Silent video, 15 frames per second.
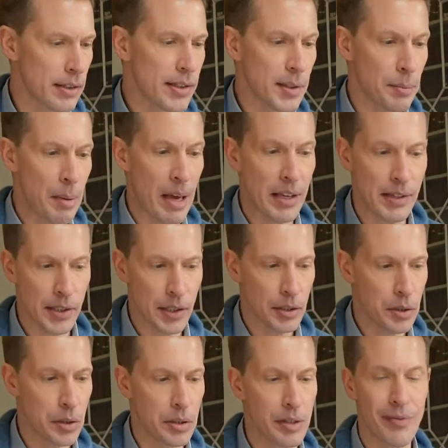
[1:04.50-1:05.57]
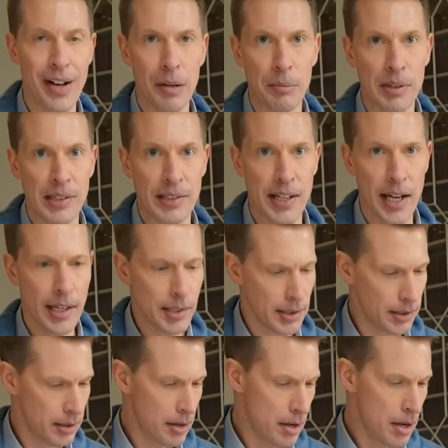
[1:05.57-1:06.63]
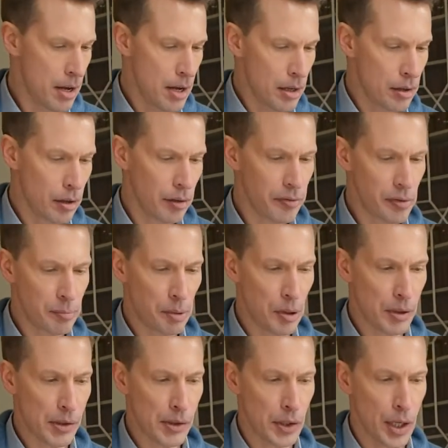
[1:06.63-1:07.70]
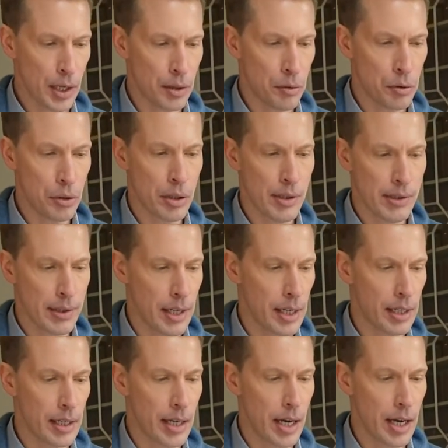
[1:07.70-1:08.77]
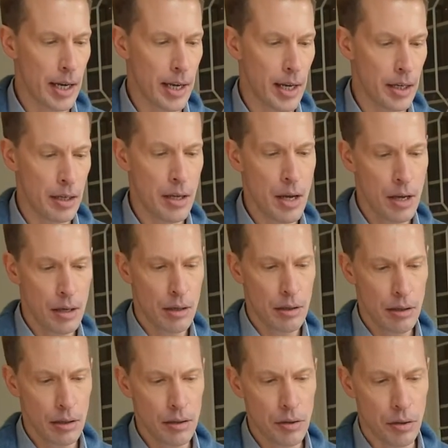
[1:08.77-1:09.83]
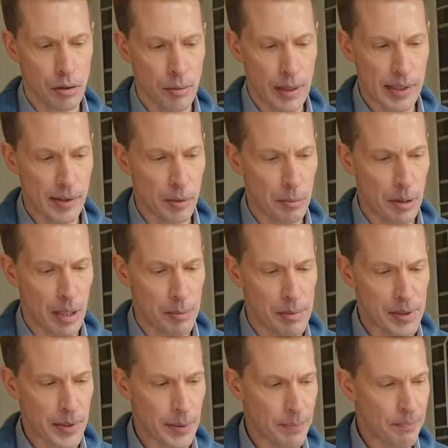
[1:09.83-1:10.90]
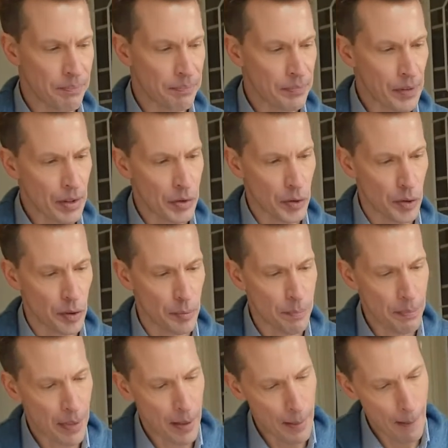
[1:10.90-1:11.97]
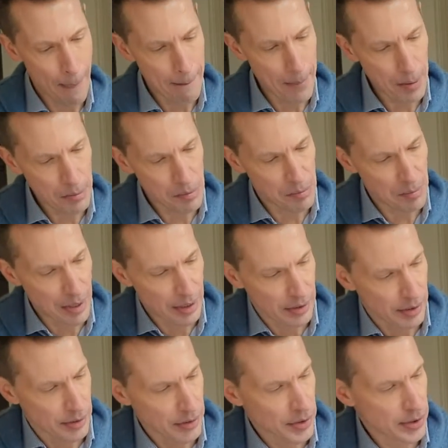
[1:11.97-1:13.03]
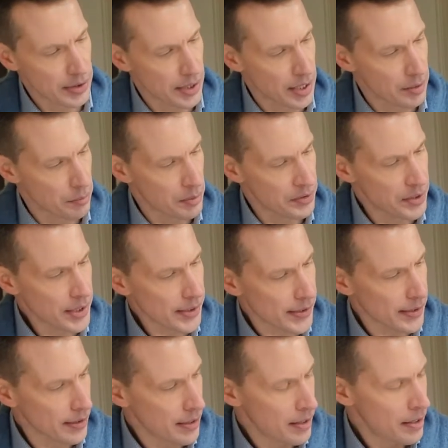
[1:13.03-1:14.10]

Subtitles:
space to develop its taste. Coffee pots are usually slightly higher and not quite so bulbous. So maybe we'll make a start with this.